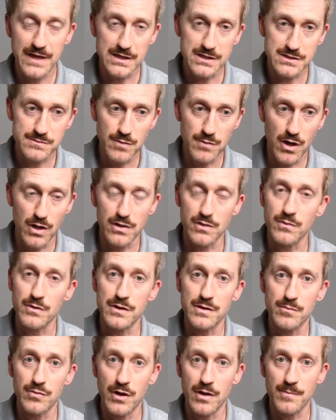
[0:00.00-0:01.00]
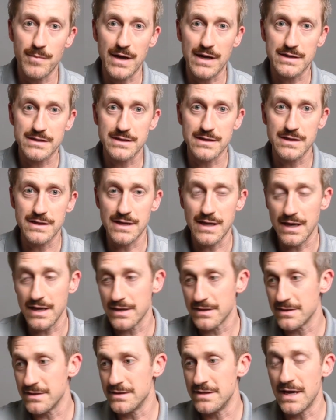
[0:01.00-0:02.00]
get smaller when they're brought back to
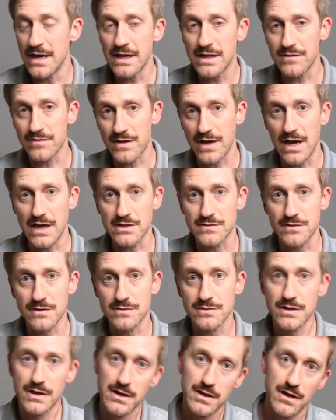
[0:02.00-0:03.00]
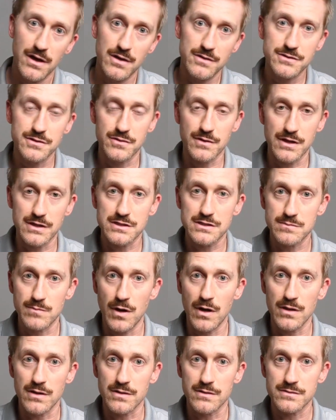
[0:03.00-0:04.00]
today. The negative cash flows also get
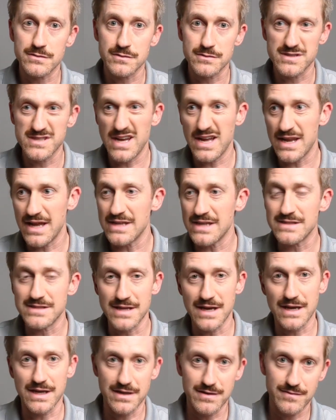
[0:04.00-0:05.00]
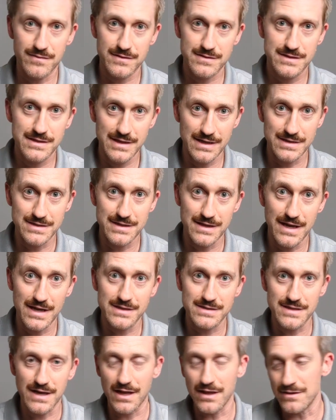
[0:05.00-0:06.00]
smaller. So it's not as negative in
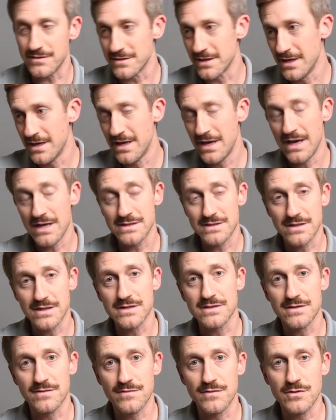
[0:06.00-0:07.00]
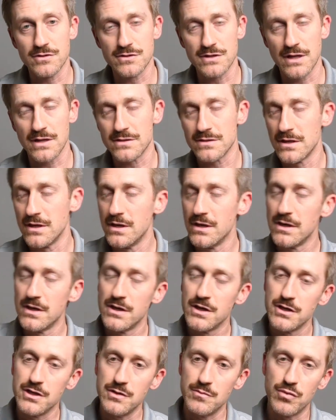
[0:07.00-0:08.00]
today's dollars as it is in future dollars.
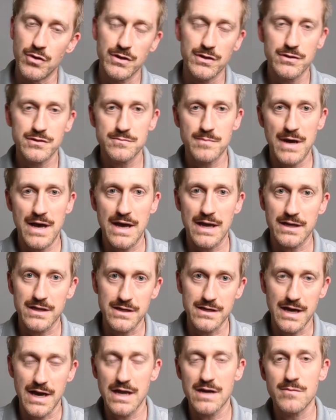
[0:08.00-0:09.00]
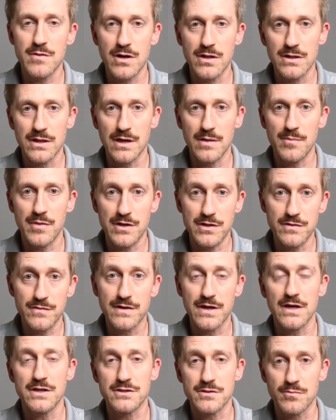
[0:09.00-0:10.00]
You bring those back, you add them all up, and
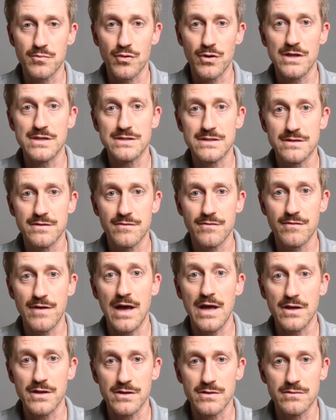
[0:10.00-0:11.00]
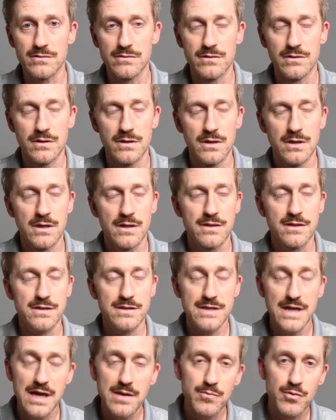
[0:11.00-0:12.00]
you've got your present value. The
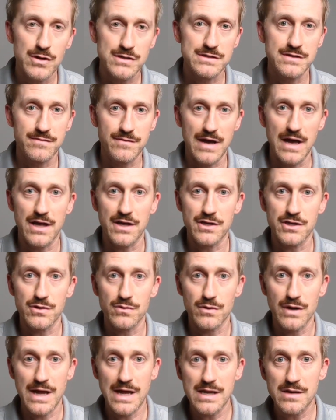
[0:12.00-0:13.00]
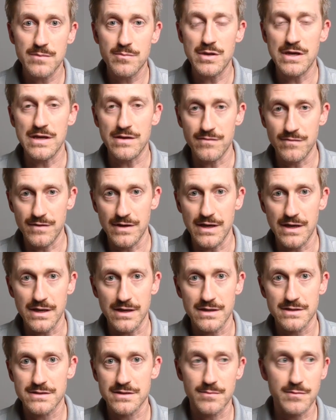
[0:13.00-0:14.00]
net present value, or
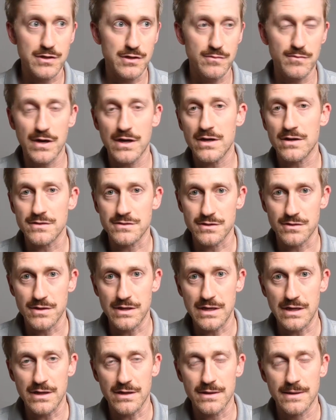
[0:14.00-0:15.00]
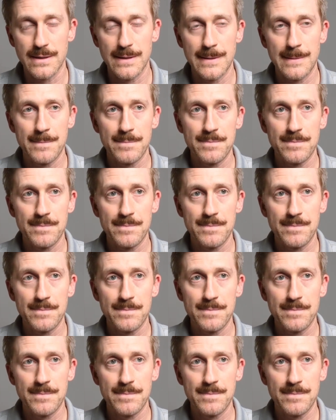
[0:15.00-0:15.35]
NPV, is something you might also hear,